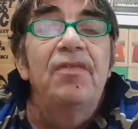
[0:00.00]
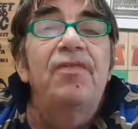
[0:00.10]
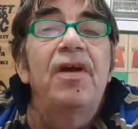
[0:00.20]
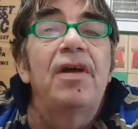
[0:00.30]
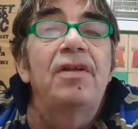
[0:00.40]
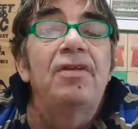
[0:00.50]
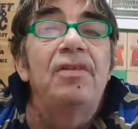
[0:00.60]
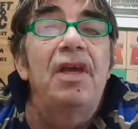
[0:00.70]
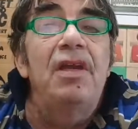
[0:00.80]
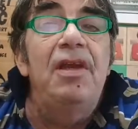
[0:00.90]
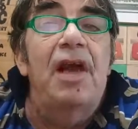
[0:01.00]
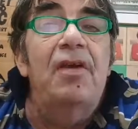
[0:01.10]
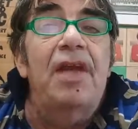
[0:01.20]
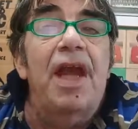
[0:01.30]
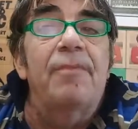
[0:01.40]

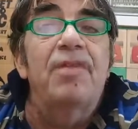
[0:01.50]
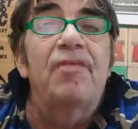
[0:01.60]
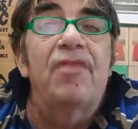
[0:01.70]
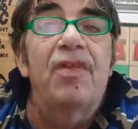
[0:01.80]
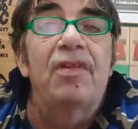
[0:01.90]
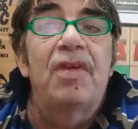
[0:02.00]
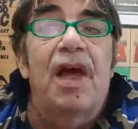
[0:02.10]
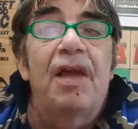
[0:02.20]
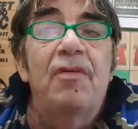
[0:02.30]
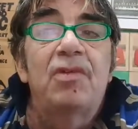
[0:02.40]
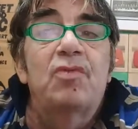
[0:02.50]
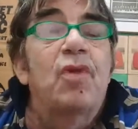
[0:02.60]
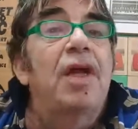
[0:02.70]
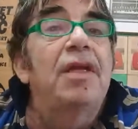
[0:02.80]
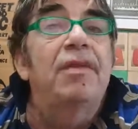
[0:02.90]
Fernandinho, captain for the day, was
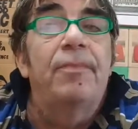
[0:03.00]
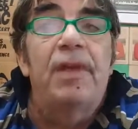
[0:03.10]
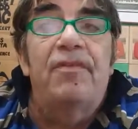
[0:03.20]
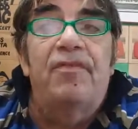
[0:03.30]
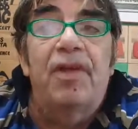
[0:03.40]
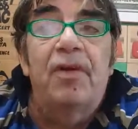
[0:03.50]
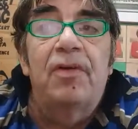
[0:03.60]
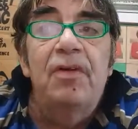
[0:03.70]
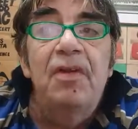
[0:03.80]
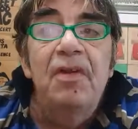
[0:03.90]
running the midfield,